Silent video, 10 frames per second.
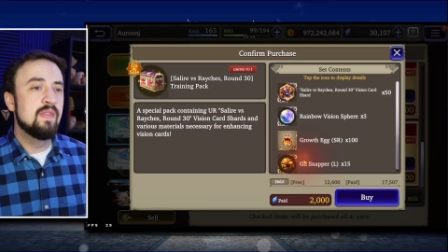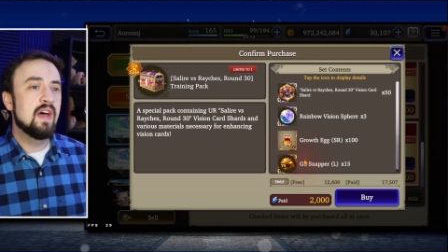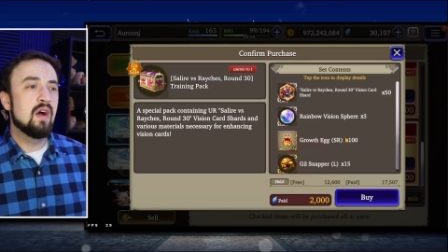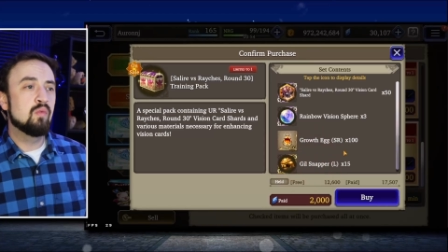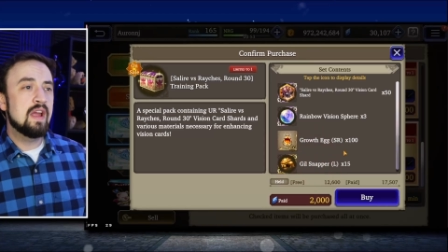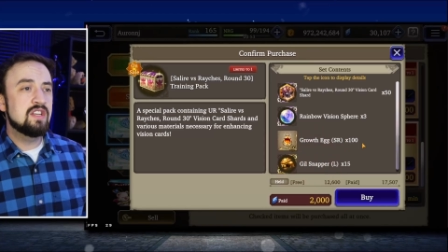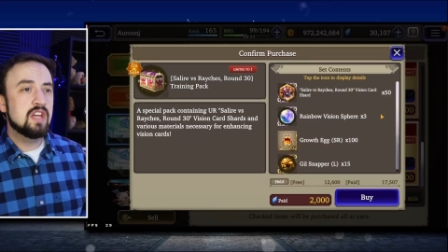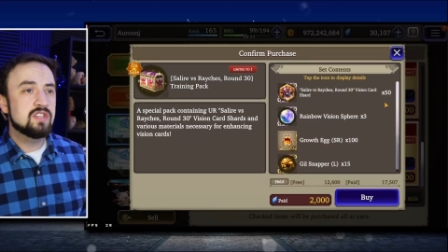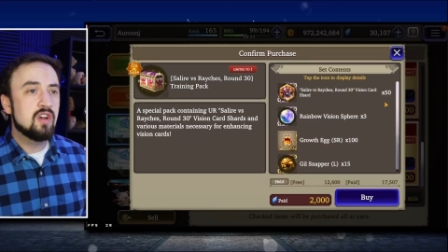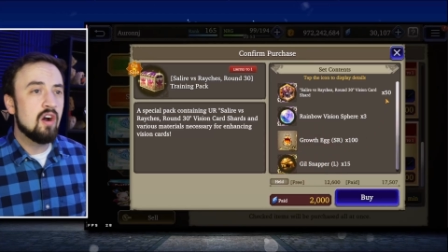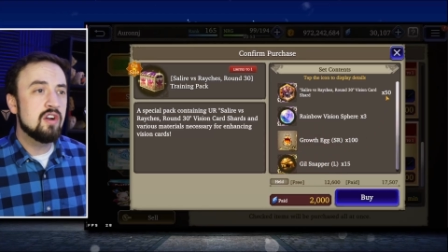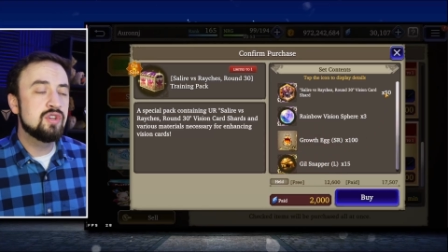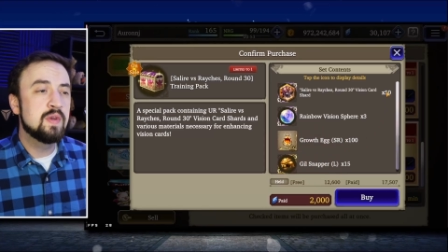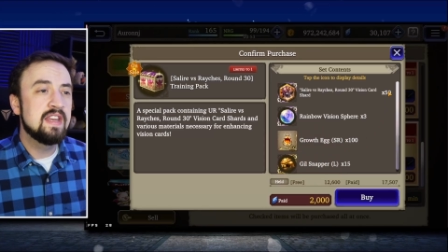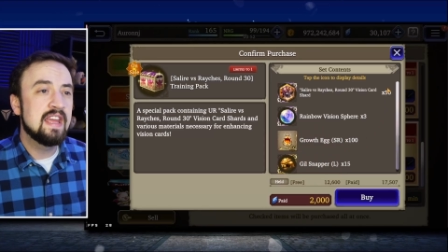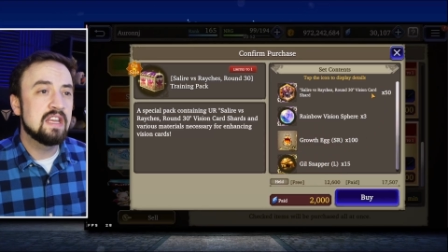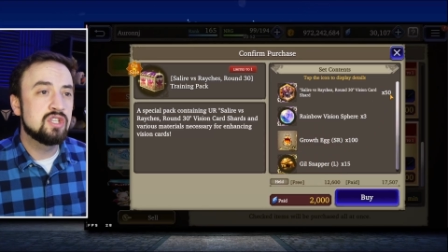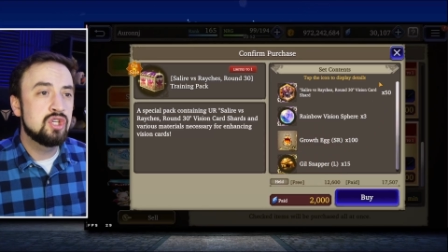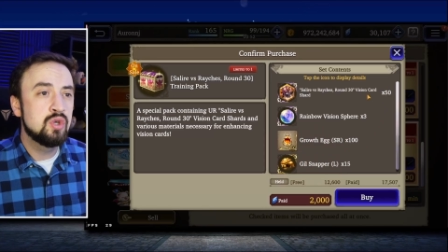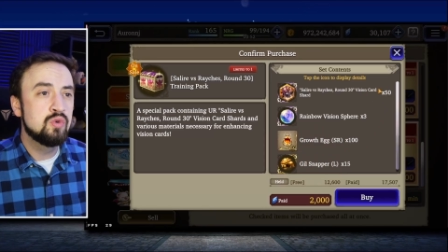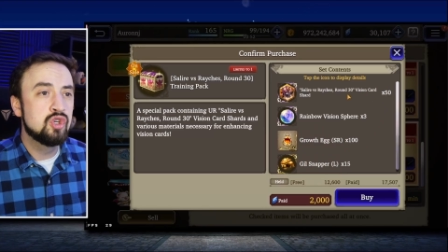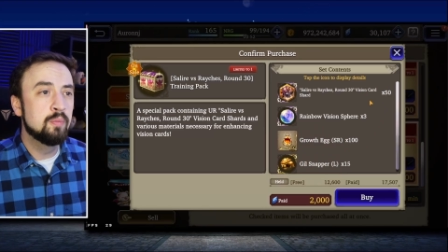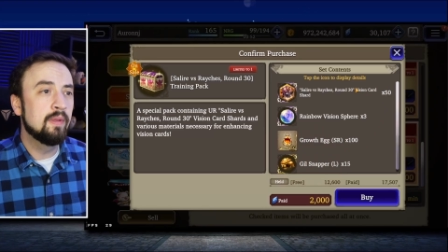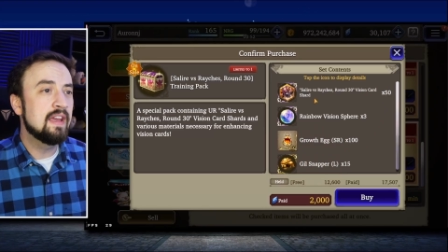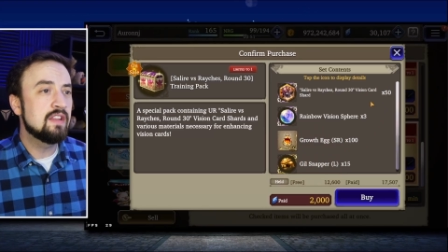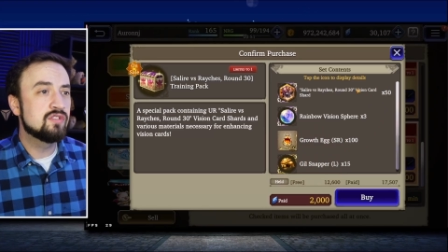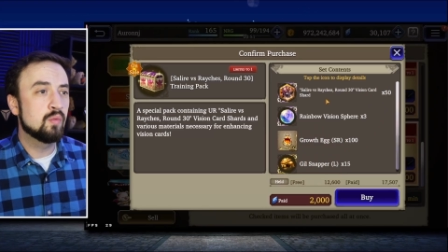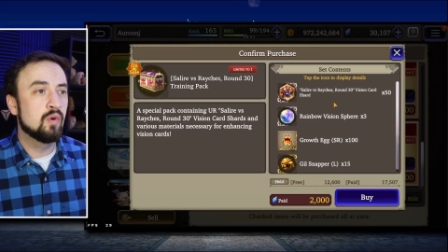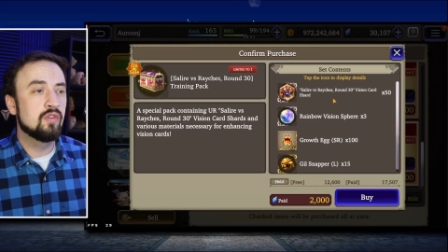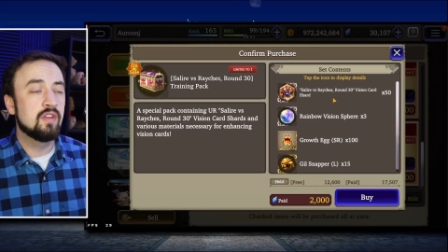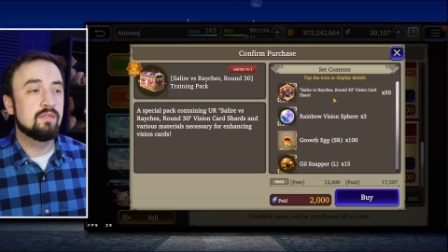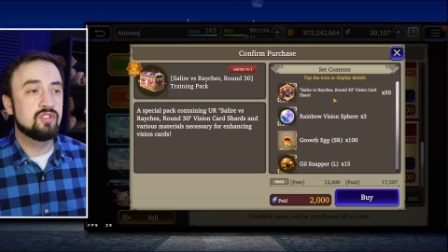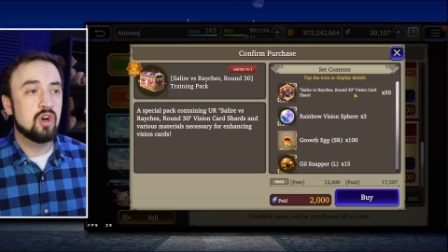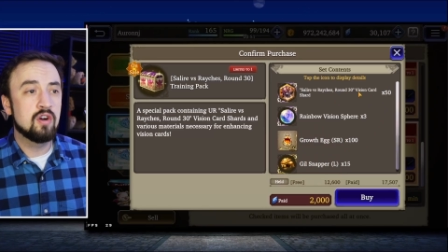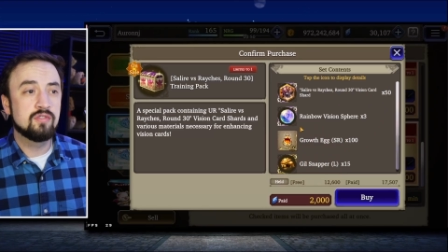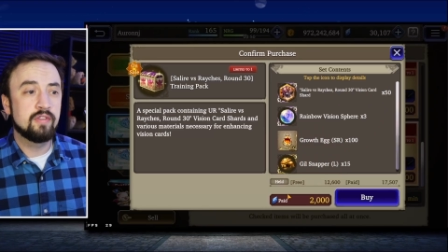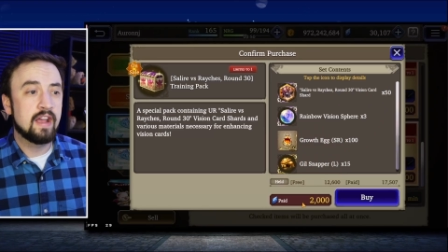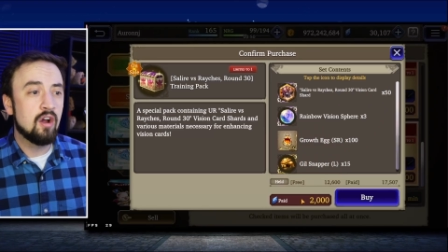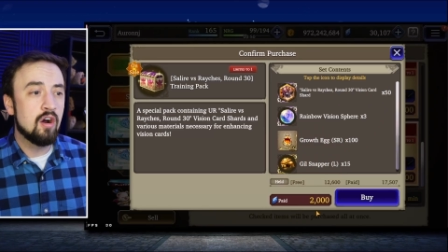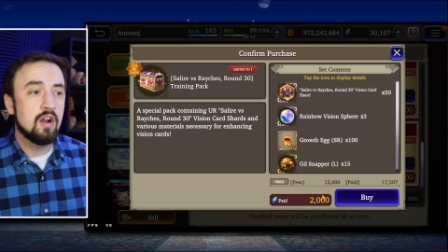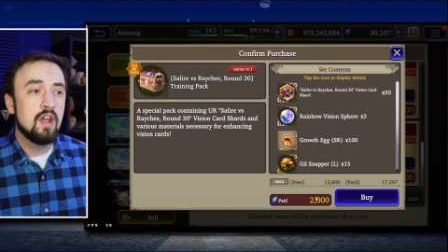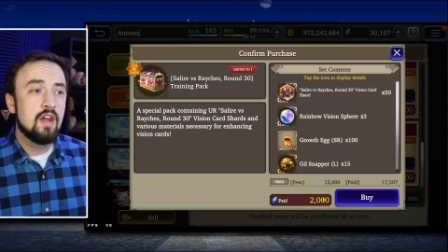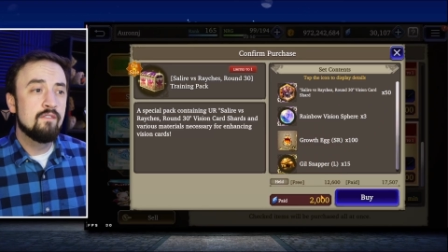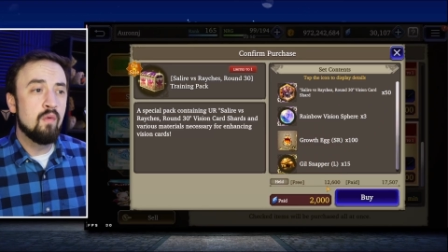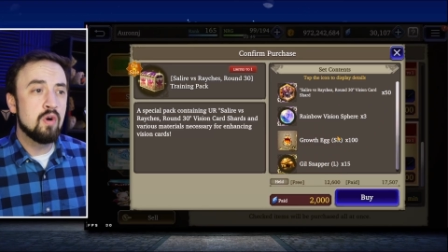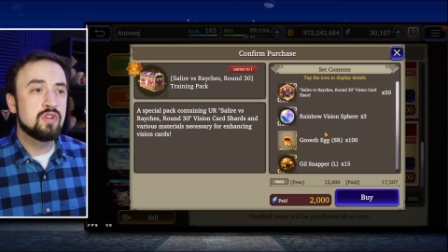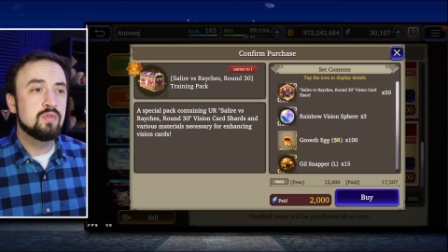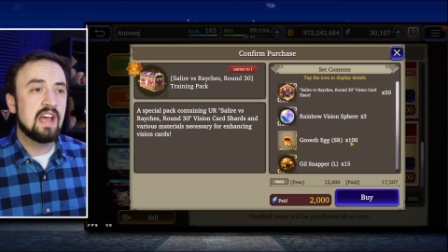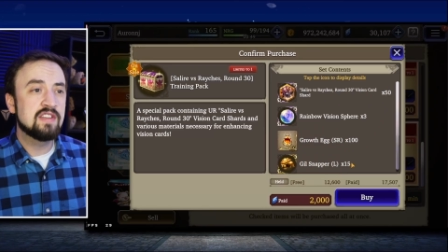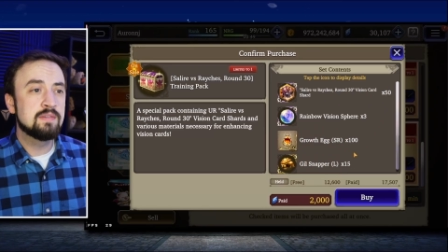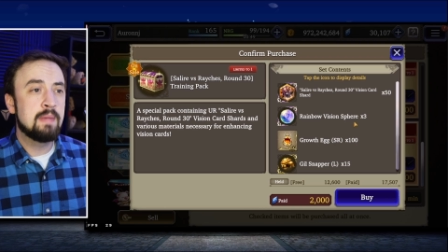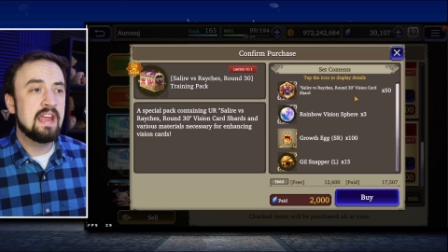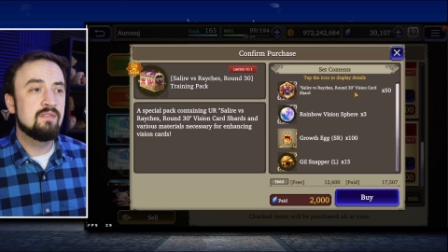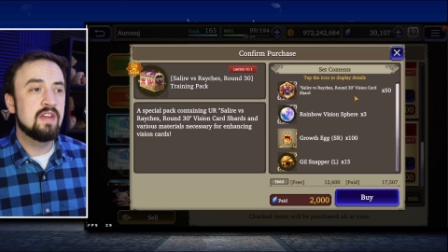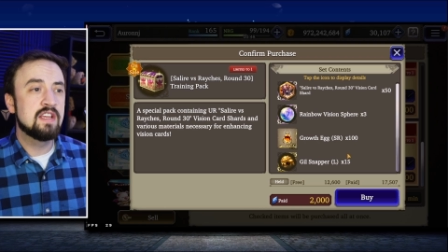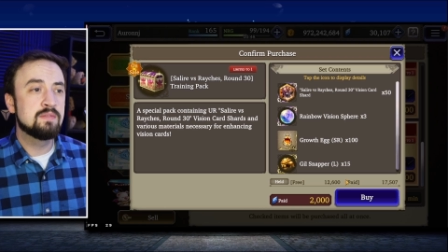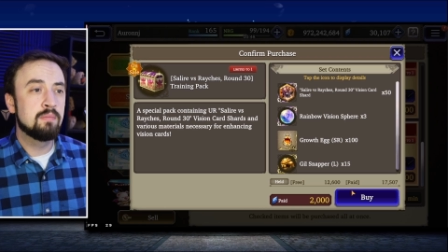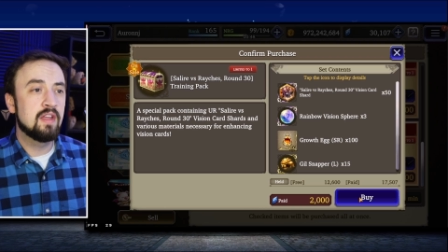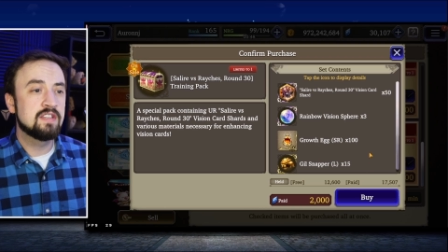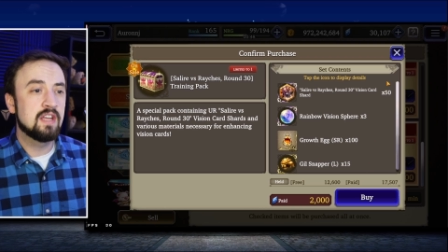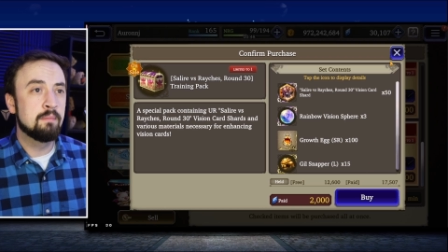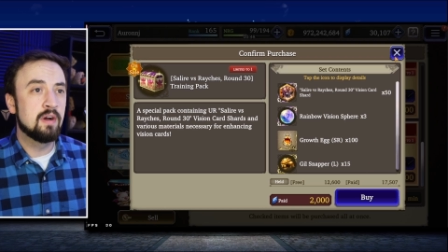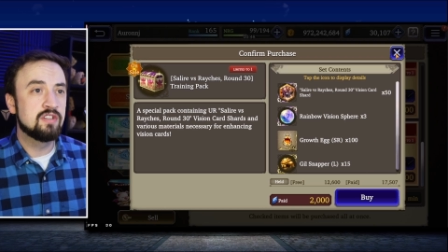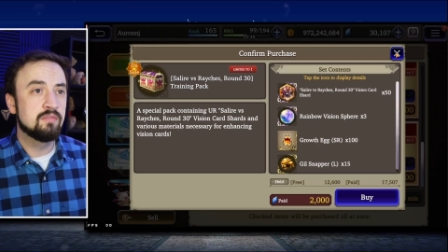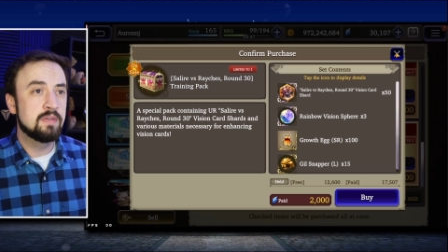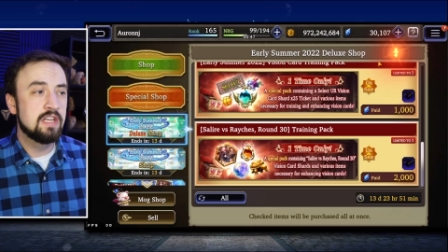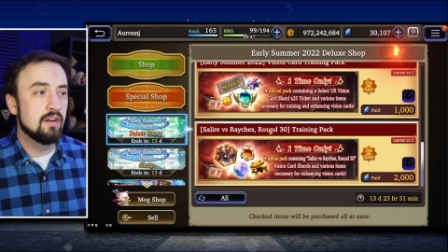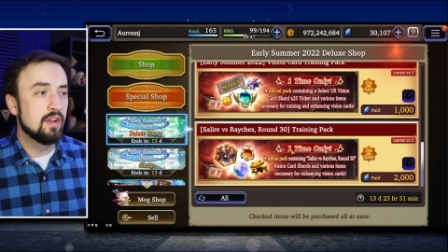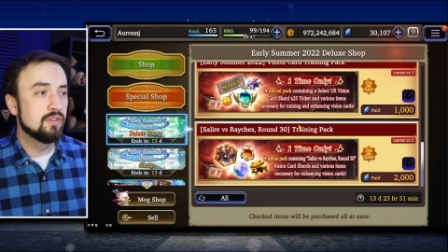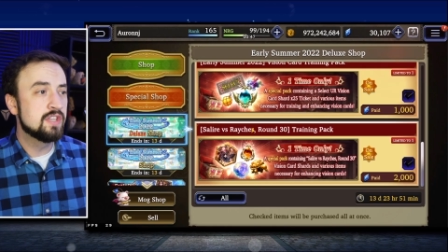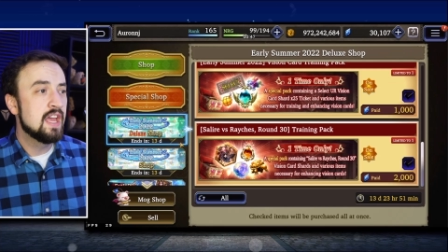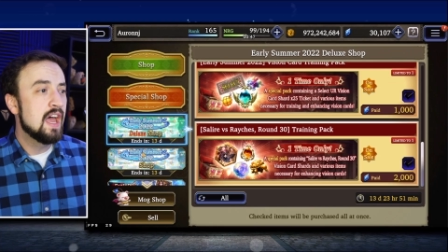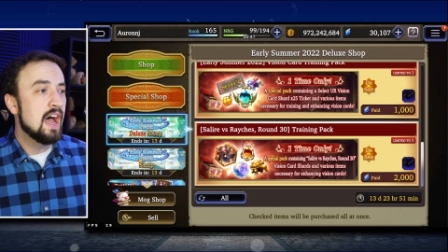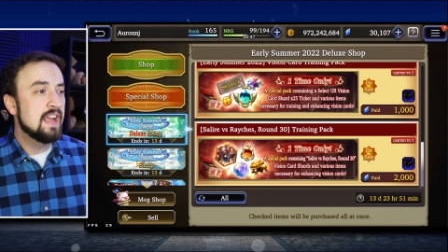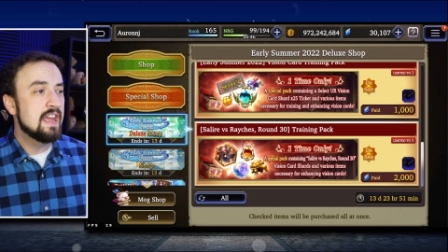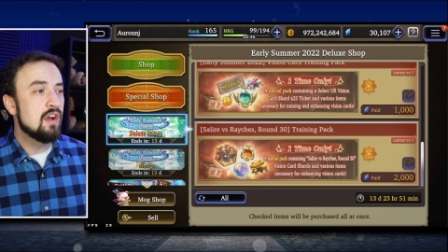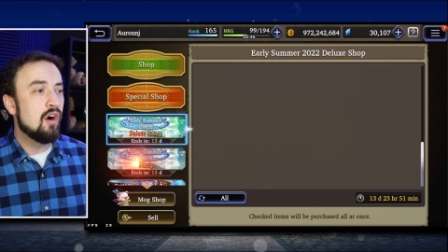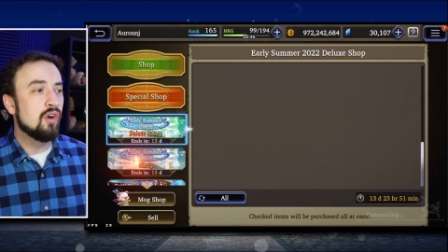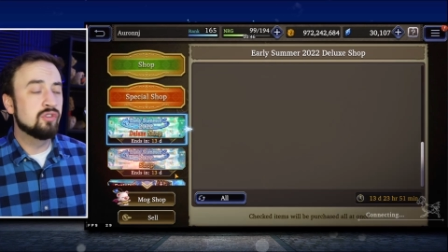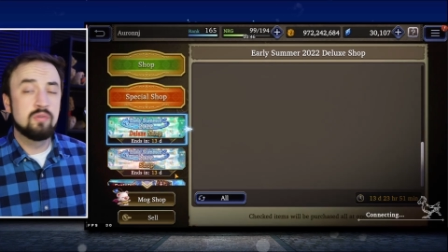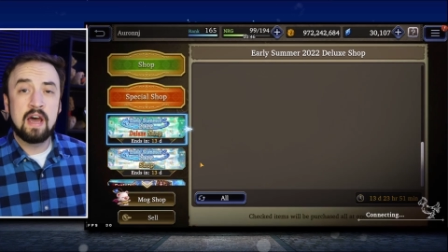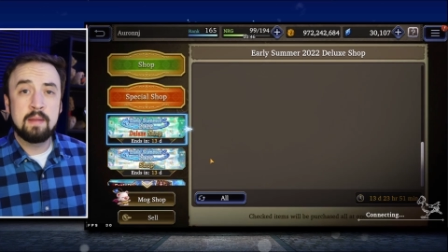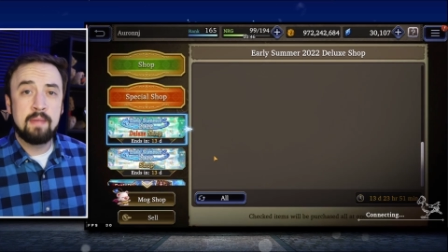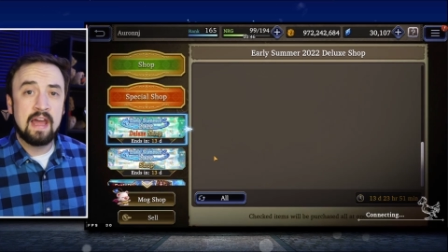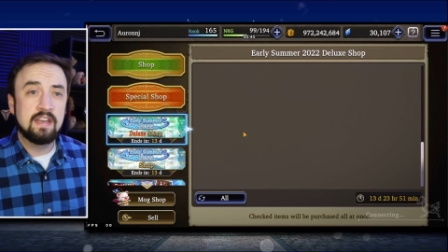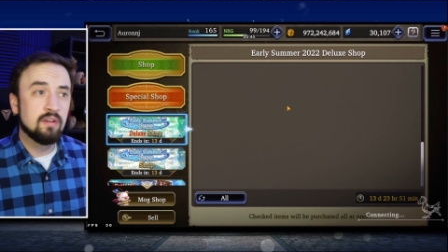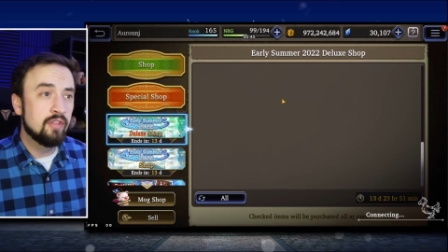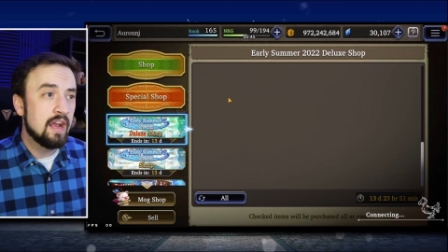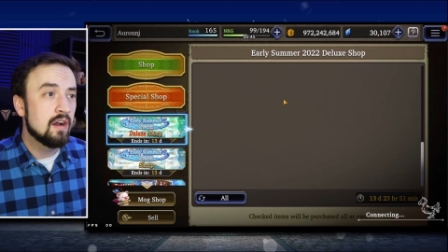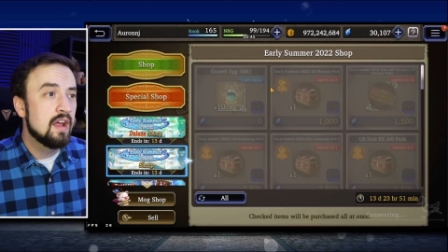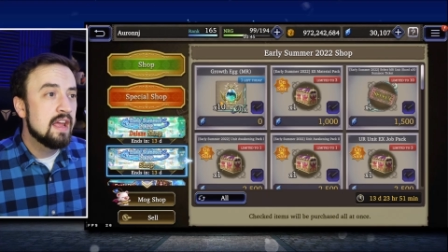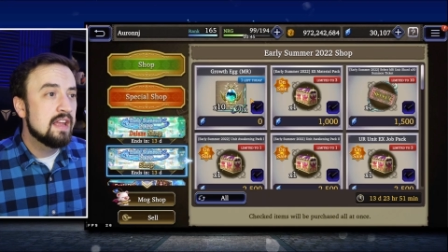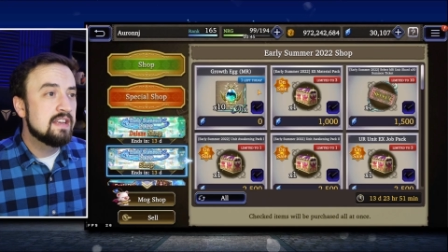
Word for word: Then the Raychess cards, you can get two duplicates worth of shards for that card for 2,000 paid Viz plus a bunch of materials. Again, also not a bad deal there.